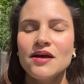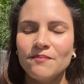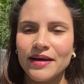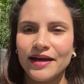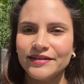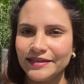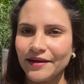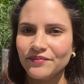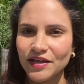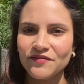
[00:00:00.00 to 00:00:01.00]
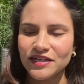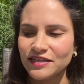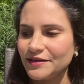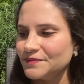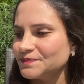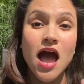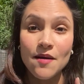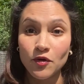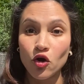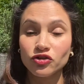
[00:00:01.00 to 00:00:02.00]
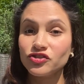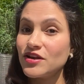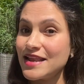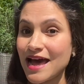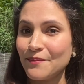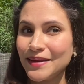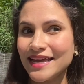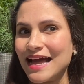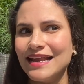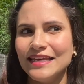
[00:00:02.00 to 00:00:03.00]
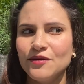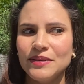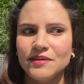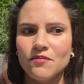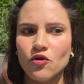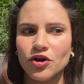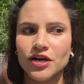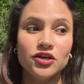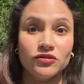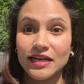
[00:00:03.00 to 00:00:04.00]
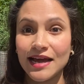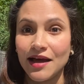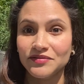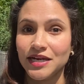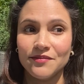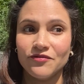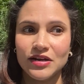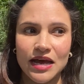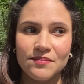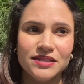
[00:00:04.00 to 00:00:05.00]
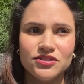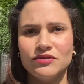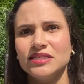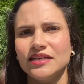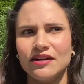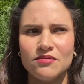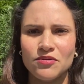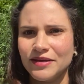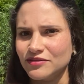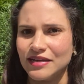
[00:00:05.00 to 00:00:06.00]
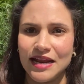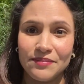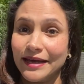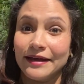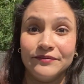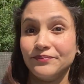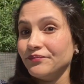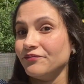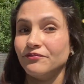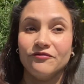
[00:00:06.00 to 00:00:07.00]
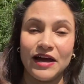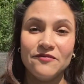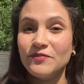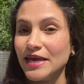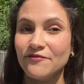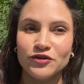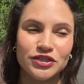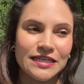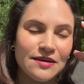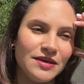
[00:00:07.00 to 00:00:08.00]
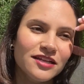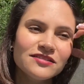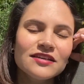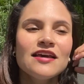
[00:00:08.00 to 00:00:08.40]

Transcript: But yeah, definitely. I'm also napping a little bit more. Not that I have time for napping, so it's terrible because I nap like at 5 p.m. for 10 minutes.